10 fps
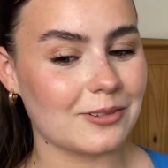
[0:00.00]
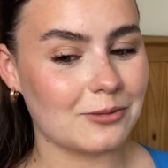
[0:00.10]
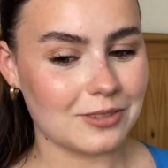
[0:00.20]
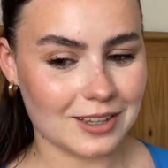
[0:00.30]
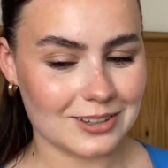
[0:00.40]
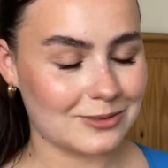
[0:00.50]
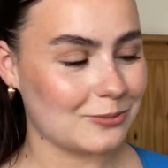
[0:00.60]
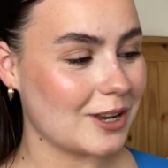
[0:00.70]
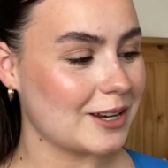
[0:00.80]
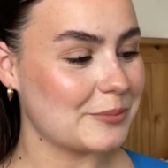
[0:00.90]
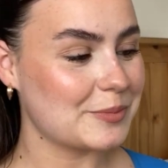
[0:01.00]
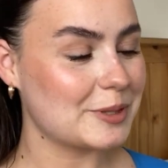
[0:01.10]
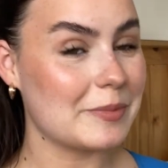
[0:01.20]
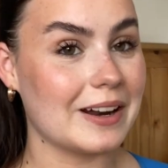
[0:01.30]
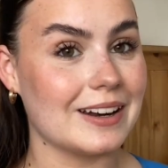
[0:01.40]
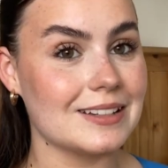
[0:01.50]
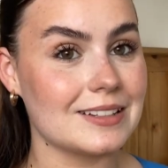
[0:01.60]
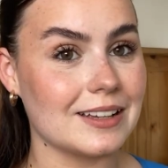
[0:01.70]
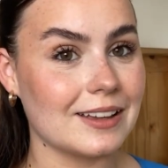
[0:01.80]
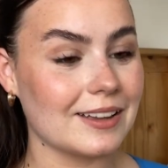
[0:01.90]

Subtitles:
That's weird, I'm smelling, isn't it?